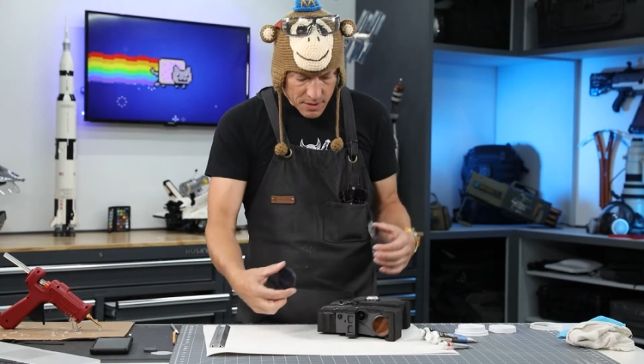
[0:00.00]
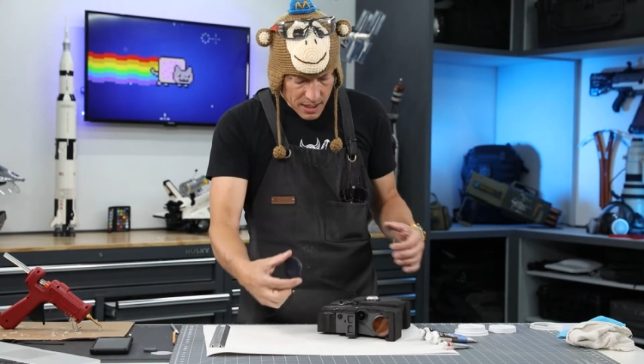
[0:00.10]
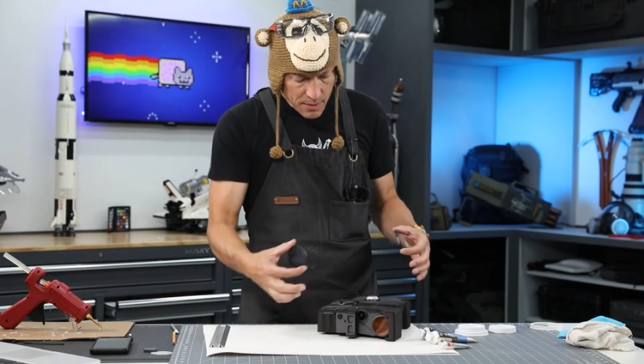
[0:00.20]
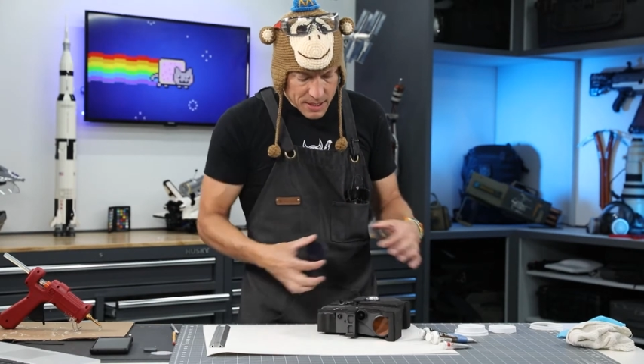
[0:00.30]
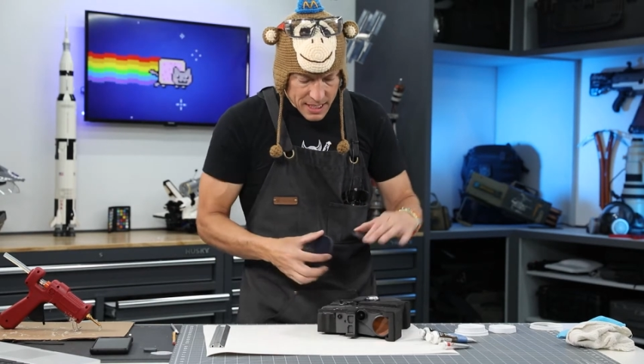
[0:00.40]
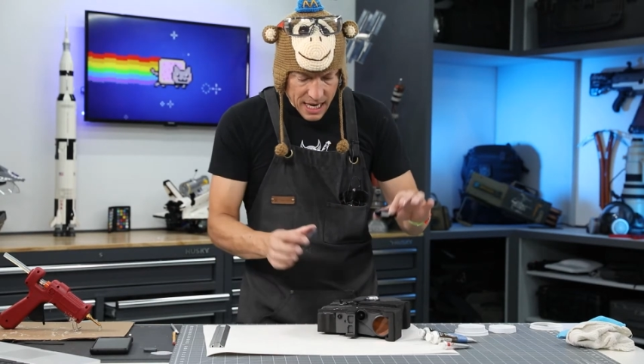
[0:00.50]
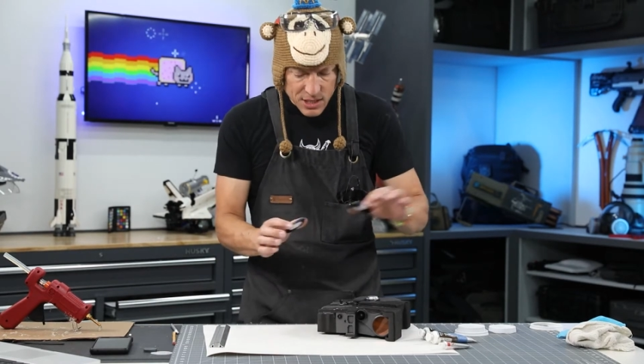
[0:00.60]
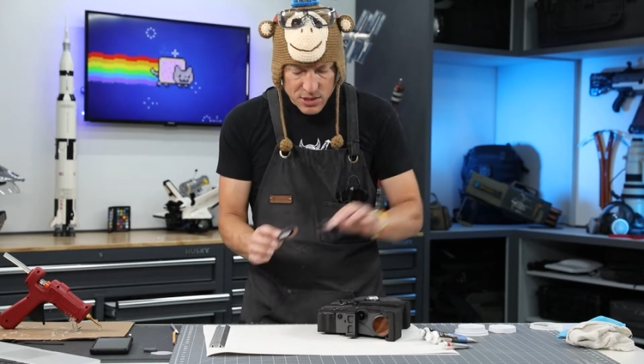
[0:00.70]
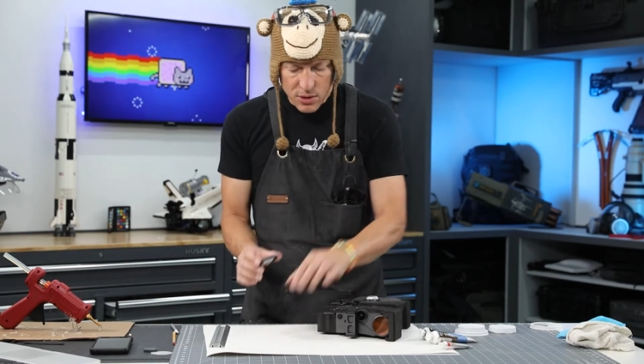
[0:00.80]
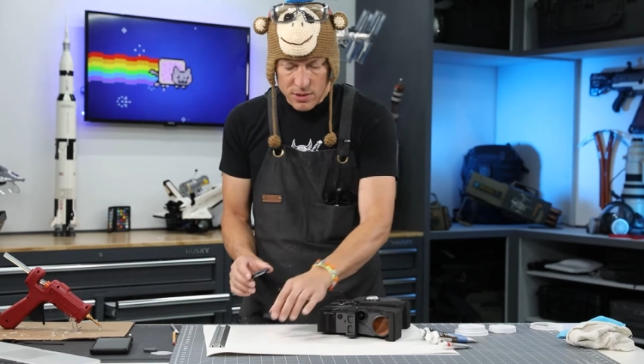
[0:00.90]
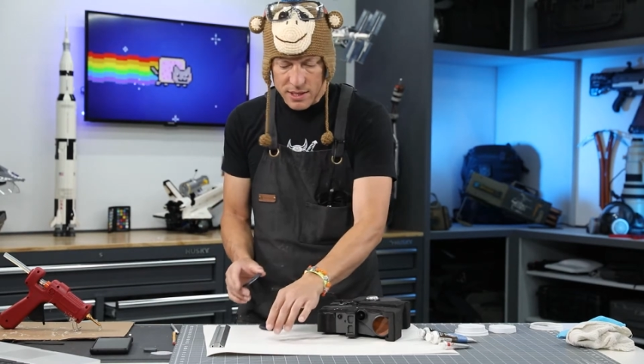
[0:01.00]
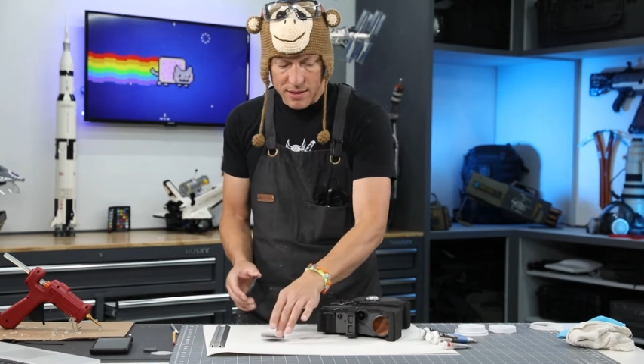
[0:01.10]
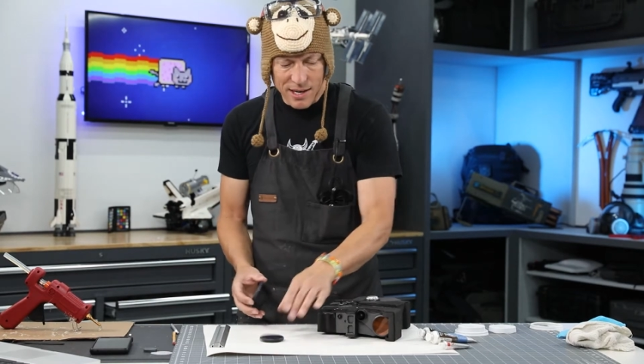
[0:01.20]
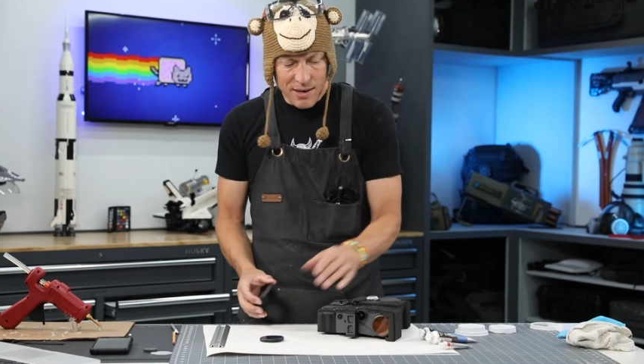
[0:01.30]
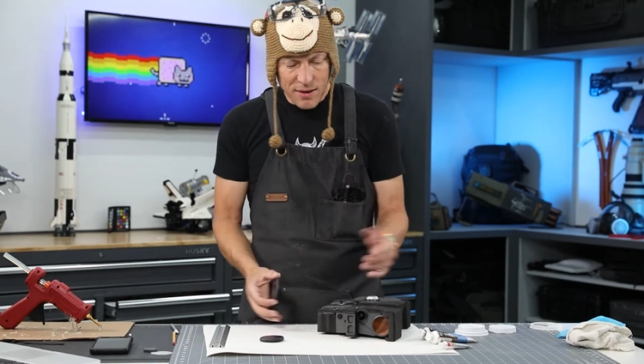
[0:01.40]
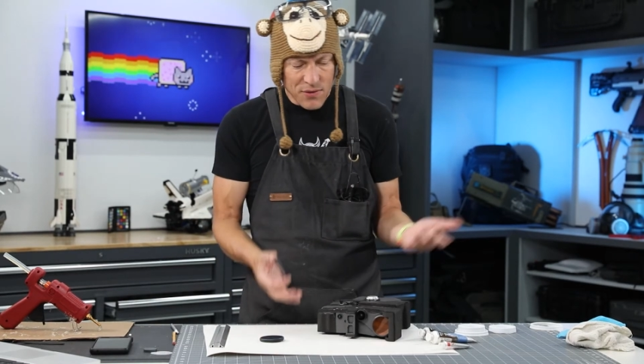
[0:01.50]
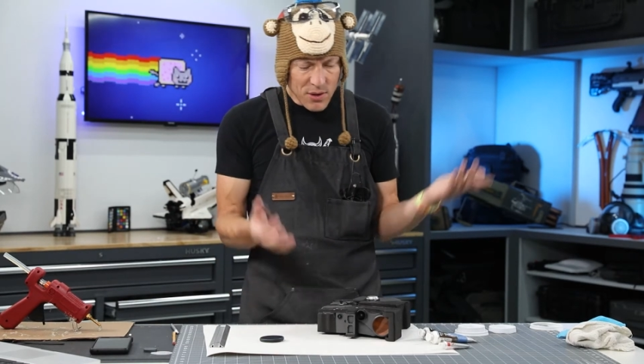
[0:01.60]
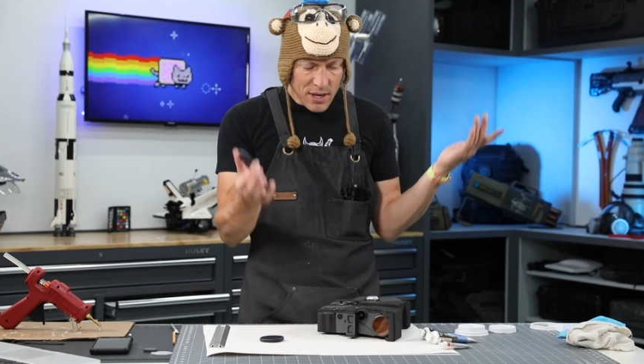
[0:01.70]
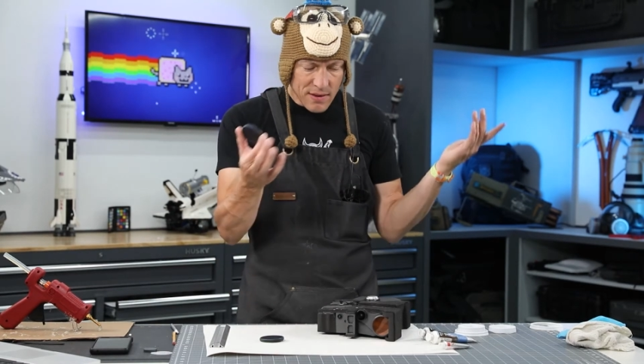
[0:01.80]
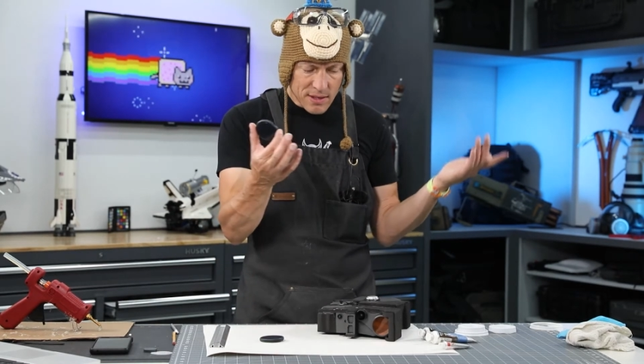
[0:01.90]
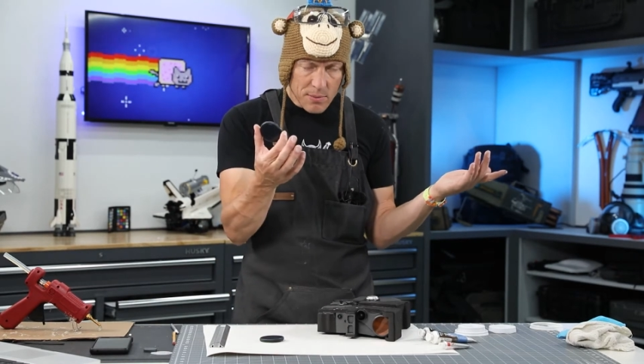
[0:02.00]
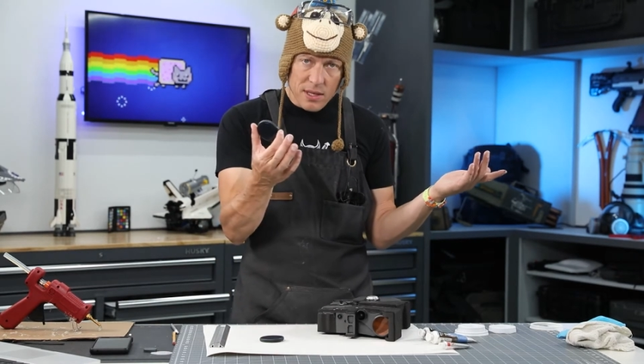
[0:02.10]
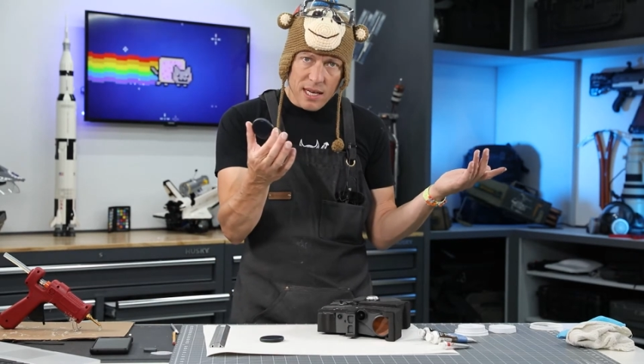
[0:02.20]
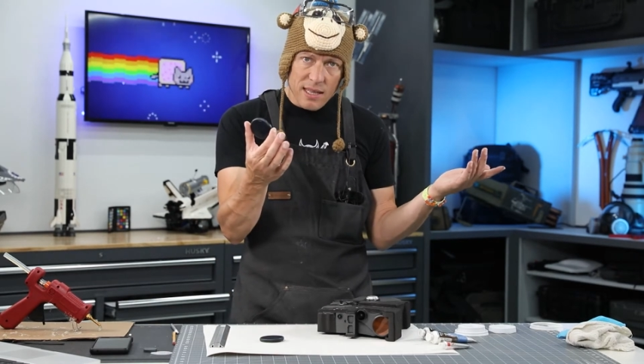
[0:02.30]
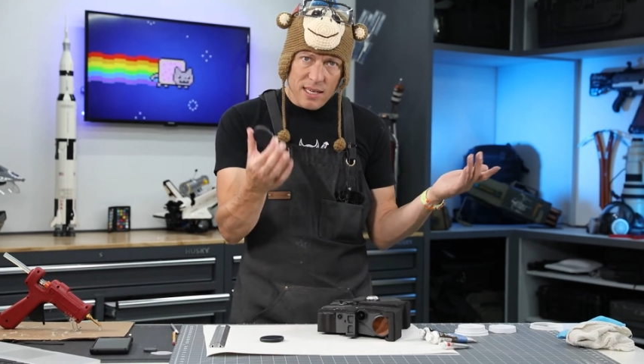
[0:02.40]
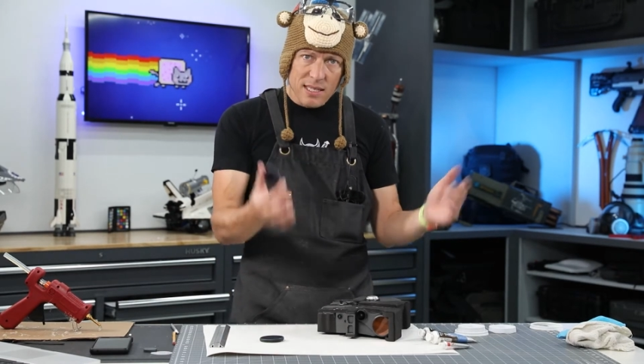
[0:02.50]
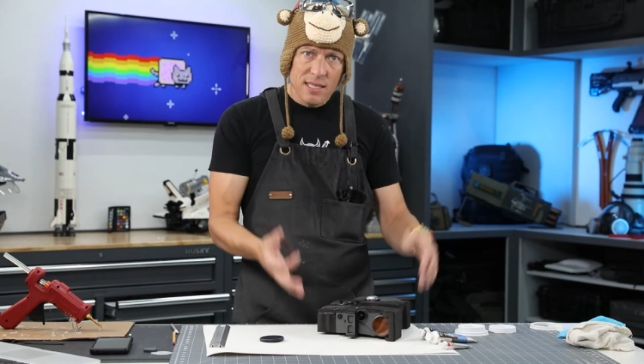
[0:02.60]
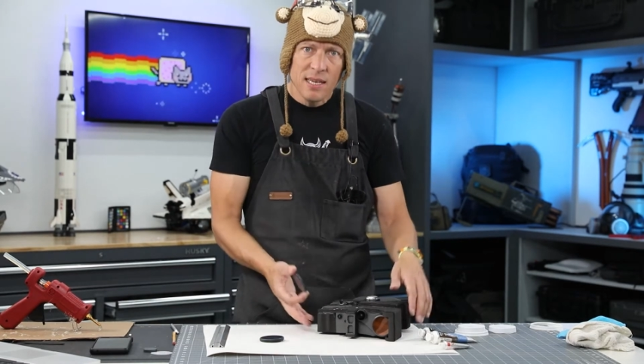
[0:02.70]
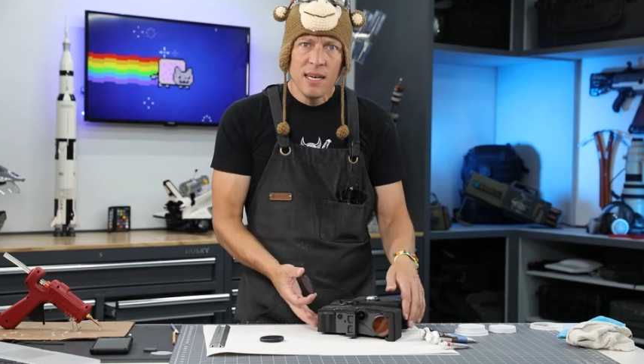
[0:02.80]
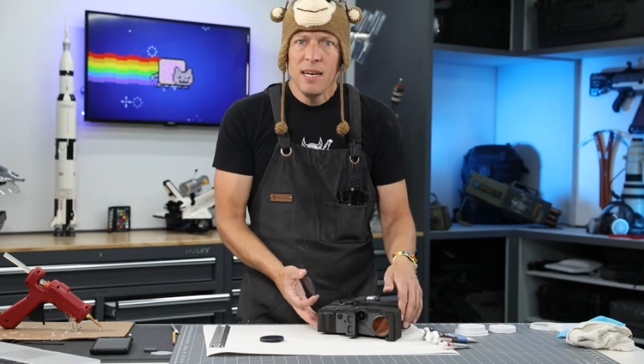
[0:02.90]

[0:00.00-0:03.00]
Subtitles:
And I'm gonna attach those in there. Now, if you don't have something like this,